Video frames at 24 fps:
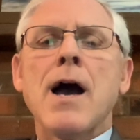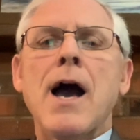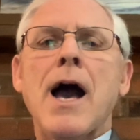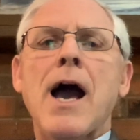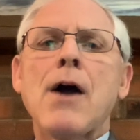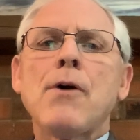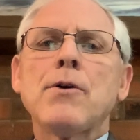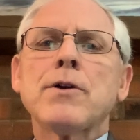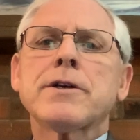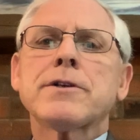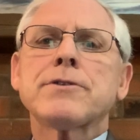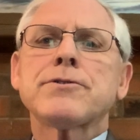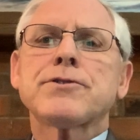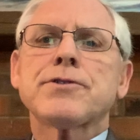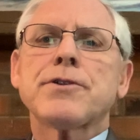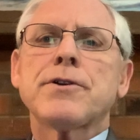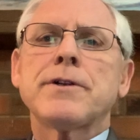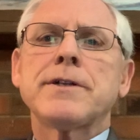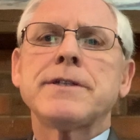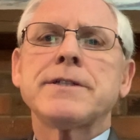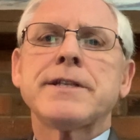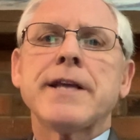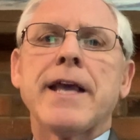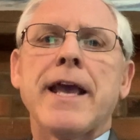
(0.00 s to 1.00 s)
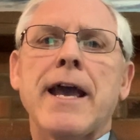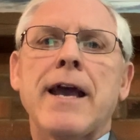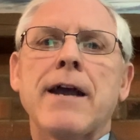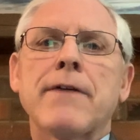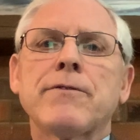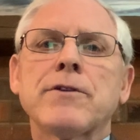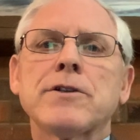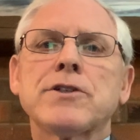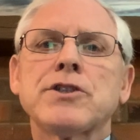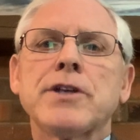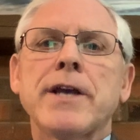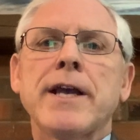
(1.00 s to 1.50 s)
Our concern is the
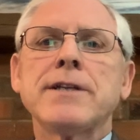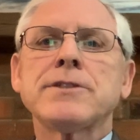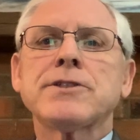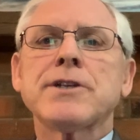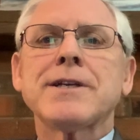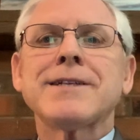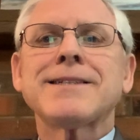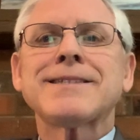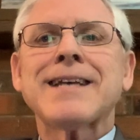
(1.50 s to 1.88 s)
ever-changing